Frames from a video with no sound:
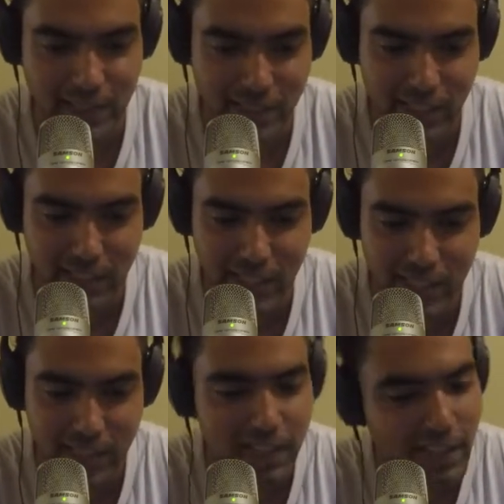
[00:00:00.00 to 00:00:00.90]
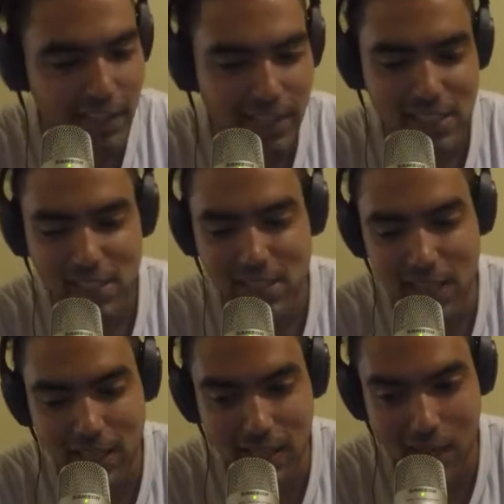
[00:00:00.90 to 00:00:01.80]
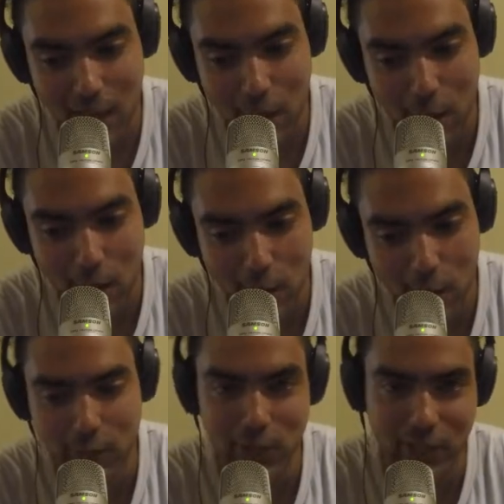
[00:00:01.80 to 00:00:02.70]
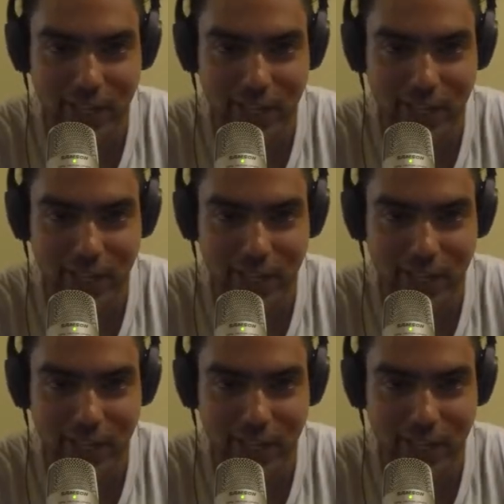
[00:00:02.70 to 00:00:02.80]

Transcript: Suck it. Suck it.